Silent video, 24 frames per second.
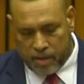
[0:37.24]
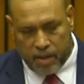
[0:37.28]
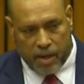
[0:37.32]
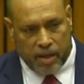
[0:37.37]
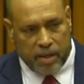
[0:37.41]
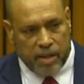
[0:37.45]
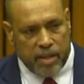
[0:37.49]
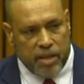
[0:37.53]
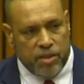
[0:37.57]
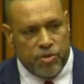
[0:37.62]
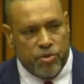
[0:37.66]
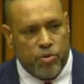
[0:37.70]

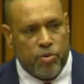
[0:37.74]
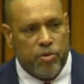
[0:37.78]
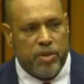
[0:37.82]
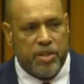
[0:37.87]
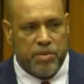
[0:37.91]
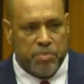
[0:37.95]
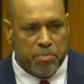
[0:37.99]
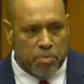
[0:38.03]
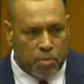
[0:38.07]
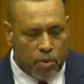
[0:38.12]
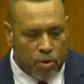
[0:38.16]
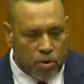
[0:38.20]
the issue
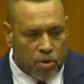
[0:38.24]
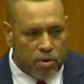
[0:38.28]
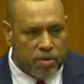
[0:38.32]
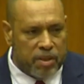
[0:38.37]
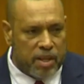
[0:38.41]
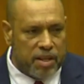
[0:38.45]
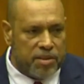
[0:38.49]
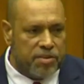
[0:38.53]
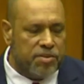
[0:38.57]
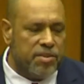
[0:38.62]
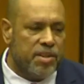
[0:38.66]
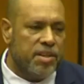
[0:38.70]
is more
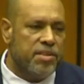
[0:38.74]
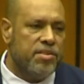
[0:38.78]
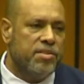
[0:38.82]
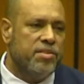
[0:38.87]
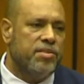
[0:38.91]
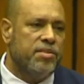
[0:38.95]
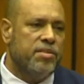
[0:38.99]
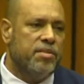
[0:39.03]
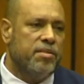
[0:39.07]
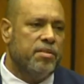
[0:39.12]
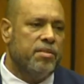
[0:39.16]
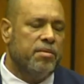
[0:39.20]
than
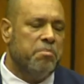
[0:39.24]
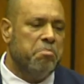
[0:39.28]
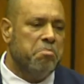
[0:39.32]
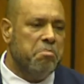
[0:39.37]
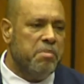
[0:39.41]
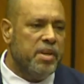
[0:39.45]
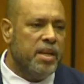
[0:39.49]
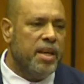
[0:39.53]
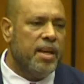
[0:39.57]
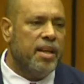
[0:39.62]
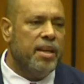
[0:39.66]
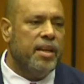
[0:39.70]
just
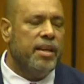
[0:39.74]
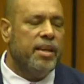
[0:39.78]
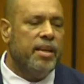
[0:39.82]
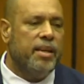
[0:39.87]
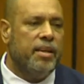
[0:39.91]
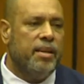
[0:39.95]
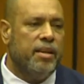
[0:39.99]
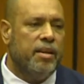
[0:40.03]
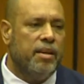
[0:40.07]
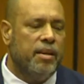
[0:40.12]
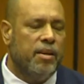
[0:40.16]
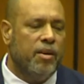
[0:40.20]

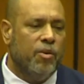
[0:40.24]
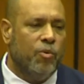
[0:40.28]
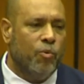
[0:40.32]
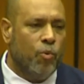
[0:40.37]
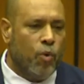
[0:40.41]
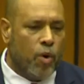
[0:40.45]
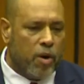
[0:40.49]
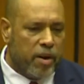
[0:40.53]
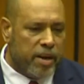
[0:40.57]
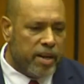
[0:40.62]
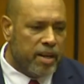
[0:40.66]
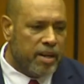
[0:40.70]
merely
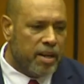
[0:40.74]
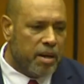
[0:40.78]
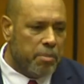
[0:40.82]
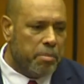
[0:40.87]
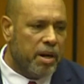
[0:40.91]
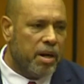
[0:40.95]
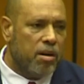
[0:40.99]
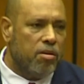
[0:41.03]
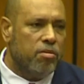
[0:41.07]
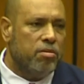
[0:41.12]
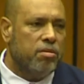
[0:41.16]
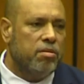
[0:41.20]
worrying
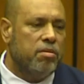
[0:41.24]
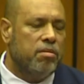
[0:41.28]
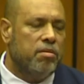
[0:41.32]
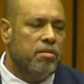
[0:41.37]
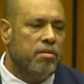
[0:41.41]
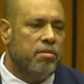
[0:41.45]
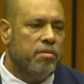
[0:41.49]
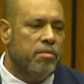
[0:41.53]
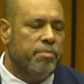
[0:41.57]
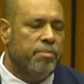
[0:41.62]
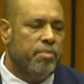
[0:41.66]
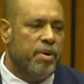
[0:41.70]
about
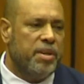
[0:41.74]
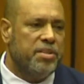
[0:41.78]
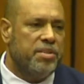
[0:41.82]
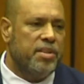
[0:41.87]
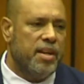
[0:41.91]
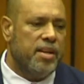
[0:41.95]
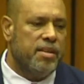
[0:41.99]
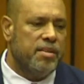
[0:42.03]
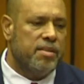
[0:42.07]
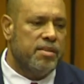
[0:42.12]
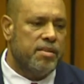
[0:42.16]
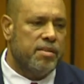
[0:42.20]

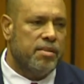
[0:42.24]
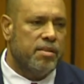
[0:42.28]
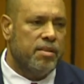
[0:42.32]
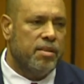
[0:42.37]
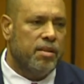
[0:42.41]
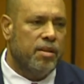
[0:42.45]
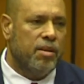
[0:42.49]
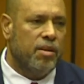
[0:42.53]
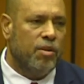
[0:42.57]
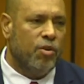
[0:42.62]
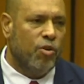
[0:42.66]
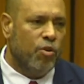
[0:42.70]

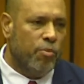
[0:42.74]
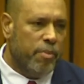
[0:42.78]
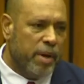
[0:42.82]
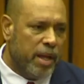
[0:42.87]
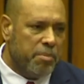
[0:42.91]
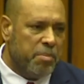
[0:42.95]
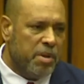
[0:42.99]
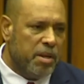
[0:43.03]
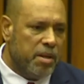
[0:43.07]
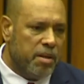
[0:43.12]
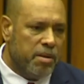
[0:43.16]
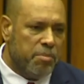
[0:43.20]
presidents who
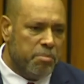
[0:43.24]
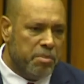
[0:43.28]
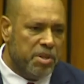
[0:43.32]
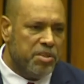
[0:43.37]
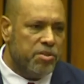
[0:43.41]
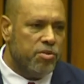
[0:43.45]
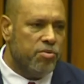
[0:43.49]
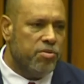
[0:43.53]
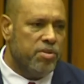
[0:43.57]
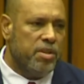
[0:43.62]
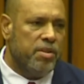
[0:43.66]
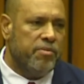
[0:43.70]
may be
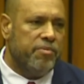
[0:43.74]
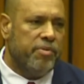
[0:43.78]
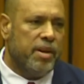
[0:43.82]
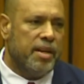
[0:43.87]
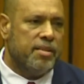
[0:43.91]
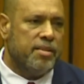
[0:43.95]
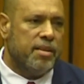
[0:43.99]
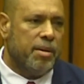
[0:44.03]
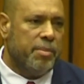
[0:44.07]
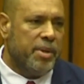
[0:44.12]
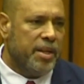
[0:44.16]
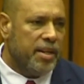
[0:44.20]
misusing
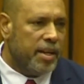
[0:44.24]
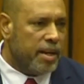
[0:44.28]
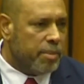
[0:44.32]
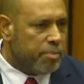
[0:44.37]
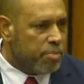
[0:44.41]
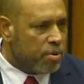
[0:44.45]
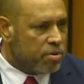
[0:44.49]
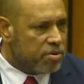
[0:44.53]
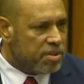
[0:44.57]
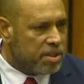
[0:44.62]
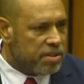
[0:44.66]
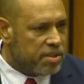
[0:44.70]
funds. I mean, there
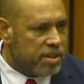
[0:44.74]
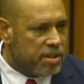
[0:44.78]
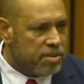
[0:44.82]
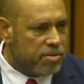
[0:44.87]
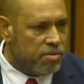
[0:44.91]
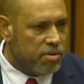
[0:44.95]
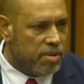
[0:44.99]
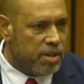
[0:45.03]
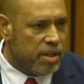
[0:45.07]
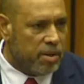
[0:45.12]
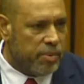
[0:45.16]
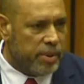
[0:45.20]
are
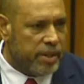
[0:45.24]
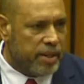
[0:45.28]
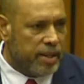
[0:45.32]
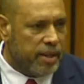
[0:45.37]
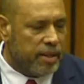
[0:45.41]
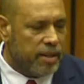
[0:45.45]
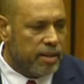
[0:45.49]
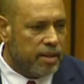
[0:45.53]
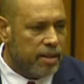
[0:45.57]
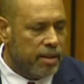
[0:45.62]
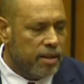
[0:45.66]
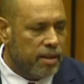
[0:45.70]
processes to deal with
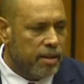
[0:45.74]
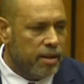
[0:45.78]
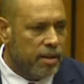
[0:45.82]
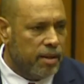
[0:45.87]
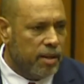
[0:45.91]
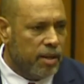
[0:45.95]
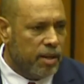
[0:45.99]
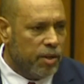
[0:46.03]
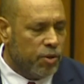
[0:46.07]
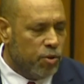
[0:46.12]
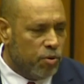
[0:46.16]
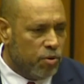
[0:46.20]
that.
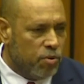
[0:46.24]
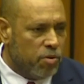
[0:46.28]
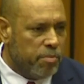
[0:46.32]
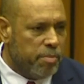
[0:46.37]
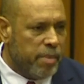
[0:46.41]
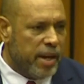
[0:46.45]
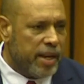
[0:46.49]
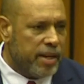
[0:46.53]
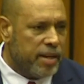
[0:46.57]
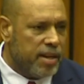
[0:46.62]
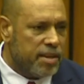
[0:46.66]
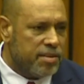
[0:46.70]
You
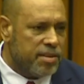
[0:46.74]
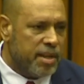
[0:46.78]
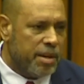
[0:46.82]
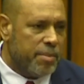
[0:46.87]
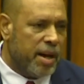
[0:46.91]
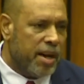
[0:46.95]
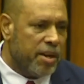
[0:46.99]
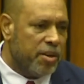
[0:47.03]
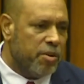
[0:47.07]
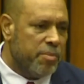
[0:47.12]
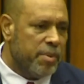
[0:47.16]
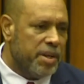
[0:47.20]
could make the
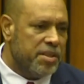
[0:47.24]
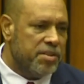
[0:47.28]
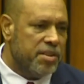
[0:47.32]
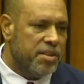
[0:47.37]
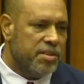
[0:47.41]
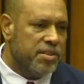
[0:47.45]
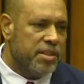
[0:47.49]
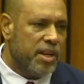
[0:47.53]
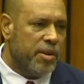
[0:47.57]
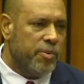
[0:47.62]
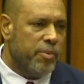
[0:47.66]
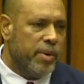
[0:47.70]
same arguments
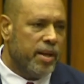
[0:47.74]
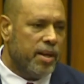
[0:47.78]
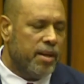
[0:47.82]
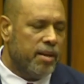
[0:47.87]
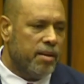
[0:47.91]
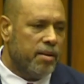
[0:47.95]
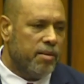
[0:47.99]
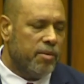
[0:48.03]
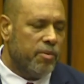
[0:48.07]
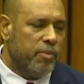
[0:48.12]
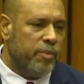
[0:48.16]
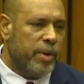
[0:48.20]
and say,
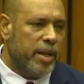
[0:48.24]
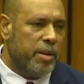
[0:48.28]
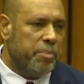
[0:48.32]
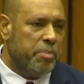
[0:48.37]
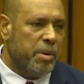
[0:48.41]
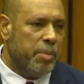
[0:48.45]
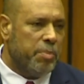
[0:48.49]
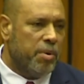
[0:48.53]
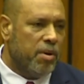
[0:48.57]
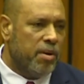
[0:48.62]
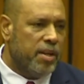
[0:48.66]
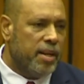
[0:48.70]
well,
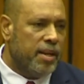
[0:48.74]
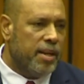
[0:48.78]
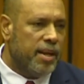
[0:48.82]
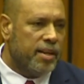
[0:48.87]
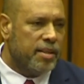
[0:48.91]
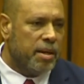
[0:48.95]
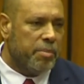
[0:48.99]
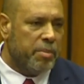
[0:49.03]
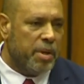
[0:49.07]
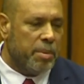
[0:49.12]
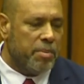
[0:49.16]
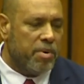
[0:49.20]
when people
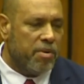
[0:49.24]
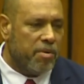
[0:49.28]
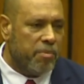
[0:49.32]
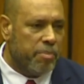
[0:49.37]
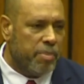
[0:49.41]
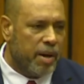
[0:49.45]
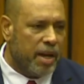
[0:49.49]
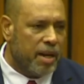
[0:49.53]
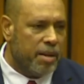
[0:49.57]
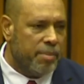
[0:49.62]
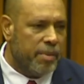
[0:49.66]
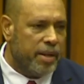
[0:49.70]
elect a member
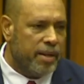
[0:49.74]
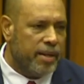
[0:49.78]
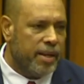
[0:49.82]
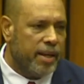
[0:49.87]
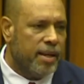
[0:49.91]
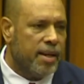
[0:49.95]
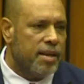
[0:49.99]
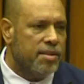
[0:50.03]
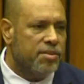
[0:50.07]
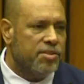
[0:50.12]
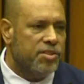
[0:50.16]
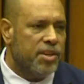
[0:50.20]
of parliament,
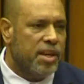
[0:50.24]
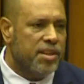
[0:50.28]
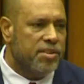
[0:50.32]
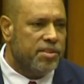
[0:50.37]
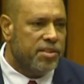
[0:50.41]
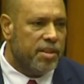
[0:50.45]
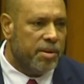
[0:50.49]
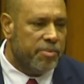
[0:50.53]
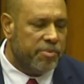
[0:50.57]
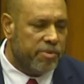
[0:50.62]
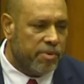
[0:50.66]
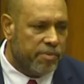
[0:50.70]
they can't
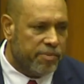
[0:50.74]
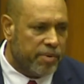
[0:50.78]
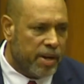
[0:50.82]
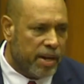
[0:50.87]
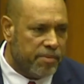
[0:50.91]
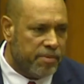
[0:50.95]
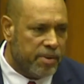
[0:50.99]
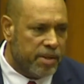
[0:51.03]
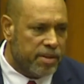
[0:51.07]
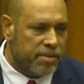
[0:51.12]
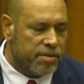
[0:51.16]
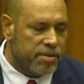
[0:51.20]
change them for
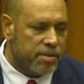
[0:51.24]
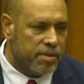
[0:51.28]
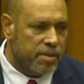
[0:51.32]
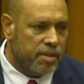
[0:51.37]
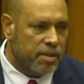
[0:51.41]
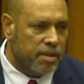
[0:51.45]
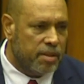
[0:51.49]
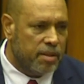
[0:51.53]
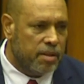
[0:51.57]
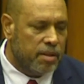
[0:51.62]
5 years.